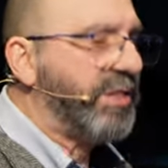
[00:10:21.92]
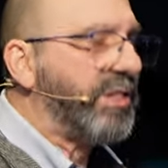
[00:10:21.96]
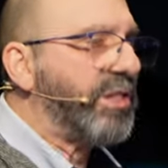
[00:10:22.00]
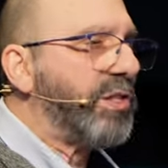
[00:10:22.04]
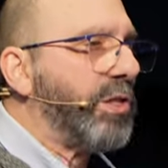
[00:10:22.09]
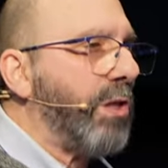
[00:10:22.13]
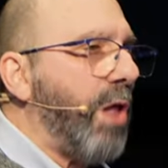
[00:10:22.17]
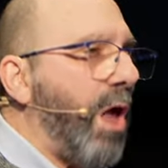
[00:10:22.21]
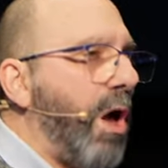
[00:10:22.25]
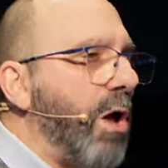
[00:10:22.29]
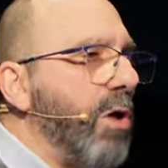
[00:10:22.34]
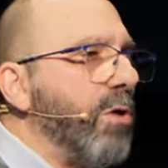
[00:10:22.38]

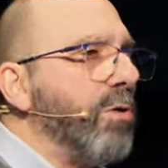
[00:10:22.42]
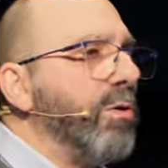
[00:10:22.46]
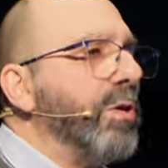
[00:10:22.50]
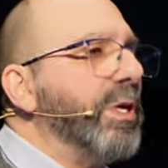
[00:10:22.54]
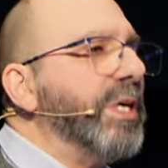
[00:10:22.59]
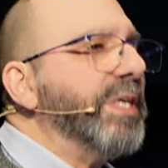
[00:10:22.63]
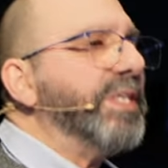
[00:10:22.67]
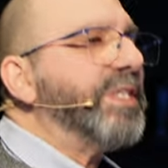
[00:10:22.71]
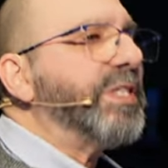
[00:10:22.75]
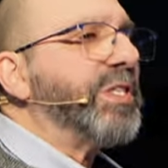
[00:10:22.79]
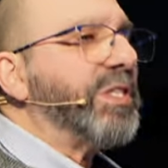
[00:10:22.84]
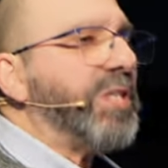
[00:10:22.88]

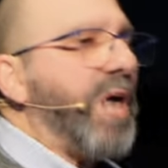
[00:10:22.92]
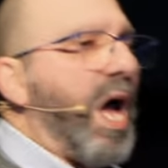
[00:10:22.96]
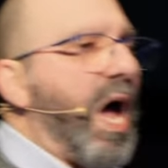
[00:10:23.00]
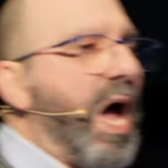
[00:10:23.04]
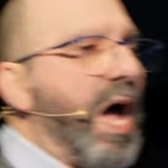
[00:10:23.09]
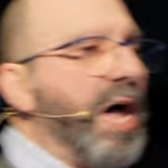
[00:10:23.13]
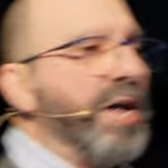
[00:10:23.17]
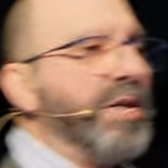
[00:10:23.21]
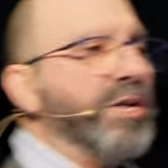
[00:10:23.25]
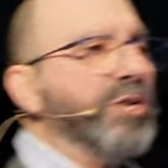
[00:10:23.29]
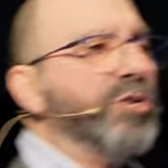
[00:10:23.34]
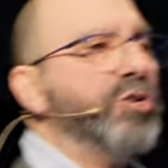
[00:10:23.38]
slowly
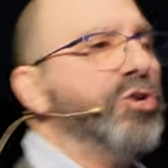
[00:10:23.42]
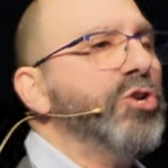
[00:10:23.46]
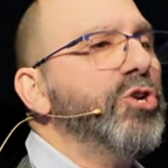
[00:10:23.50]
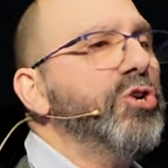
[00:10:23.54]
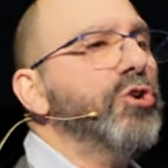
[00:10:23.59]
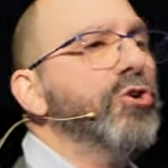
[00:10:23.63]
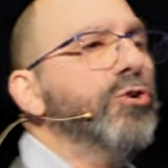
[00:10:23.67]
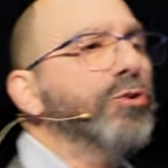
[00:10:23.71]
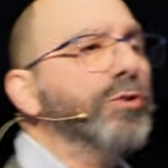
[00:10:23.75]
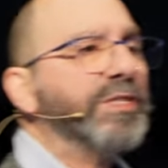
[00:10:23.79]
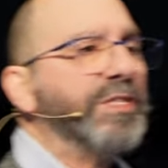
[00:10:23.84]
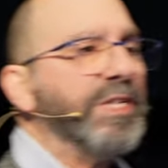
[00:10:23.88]
started
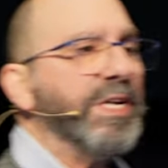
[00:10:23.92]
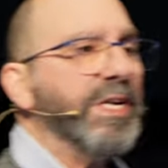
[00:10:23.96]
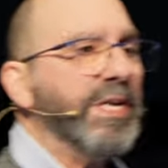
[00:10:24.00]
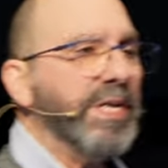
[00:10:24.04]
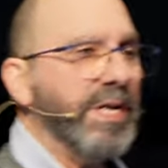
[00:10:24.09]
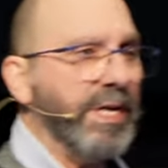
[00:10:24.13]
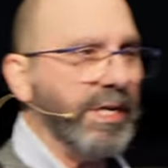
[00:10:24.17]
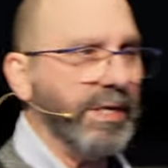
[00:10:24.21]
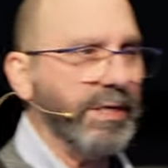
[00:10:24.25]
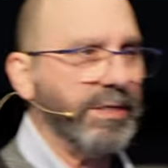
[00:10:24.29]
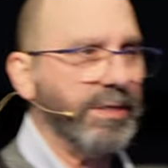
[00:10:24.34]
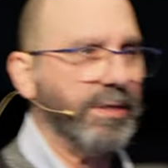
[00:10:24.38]
using
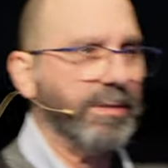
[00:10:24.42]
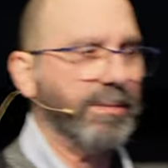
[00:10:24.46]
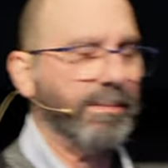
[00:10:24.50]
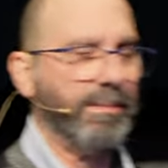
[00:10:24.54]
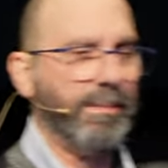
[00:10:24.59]
it.